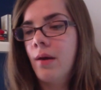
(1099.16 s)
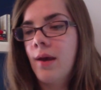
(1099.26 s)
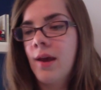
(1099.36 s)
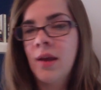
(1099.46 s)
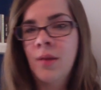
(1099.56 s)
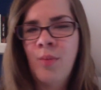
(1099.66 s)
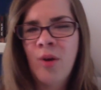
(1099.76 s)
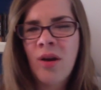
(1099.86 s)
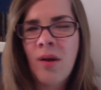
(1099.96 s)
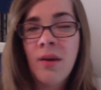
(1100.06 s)
His
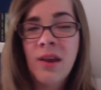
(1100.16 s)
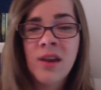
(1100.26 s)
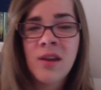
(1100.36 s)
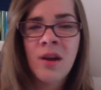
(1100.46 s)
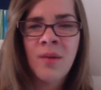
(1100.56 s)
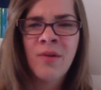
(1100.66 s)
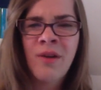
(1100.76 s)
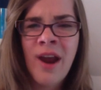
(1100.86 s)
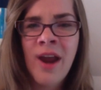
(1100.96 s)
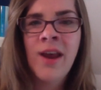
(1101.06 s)
book, Easter
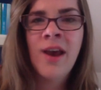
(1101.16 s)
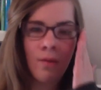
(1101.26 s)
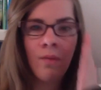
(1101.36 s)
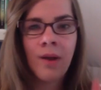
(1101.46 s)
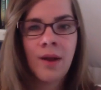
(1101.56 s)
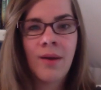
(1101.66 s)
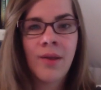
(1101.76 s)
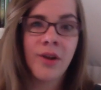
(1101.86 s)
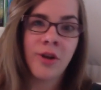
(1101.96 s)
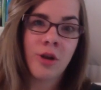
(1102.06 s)
Parade. When I
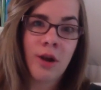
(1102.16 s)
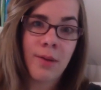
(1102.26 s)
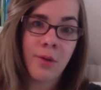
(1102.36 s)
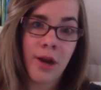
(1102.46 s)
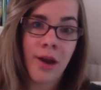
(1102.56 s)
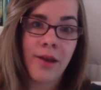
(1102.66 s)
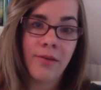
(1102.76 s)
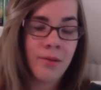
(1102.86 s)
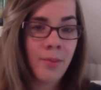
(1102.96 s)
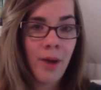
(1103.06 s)
read the description, it
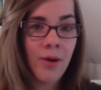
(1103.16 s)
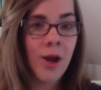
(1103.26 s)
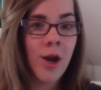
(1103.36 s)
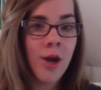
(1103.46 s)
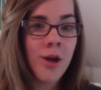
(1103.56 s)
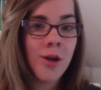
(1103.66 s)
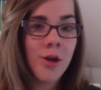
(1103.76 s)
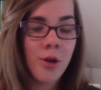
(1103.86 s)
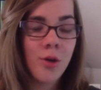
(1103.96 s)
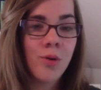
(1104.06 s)
was about
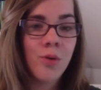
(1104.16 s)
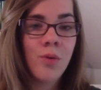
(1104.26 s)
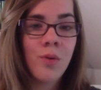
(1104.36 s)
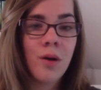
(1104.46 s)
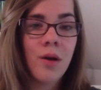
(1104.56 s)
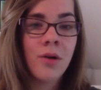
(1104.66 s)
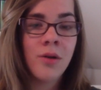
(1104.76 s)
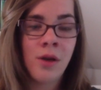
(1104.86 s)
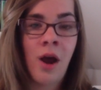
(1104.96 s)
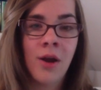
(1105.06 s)
two
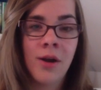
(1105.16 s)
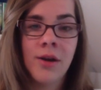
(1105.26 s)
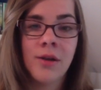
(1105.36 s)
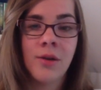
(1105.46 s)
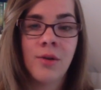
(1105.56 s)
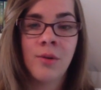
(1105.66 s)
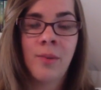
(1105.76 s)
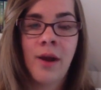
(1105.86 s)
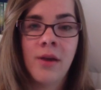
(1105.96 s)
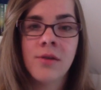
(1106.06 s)
daughters whose
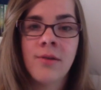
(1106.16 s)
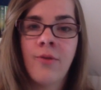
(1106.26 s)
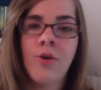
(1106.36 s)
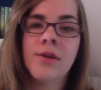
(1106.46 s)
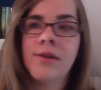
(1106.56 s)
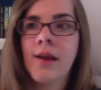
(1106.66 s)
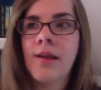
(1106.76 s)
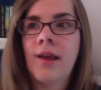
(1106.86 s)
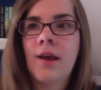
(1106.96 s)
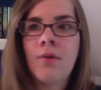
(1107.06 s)
parents divorced,
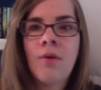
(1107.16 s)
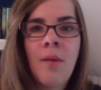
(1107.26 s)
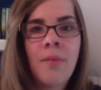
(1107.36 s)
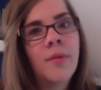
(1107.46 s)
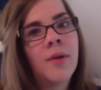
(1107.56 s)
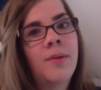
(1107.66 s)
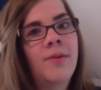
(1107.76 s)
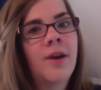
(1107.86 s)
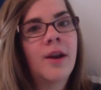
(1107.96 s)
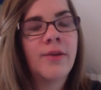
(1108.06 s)
and they grew up to be
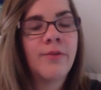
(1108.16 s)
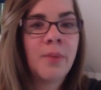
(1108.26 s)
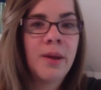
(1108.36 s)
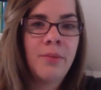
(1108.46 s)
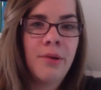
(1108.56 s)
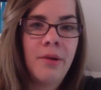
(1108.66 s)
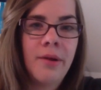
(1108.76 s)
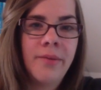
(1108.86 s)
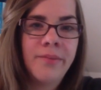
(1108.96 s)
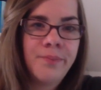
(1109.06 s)
very different people,
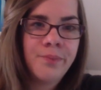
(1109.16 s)
and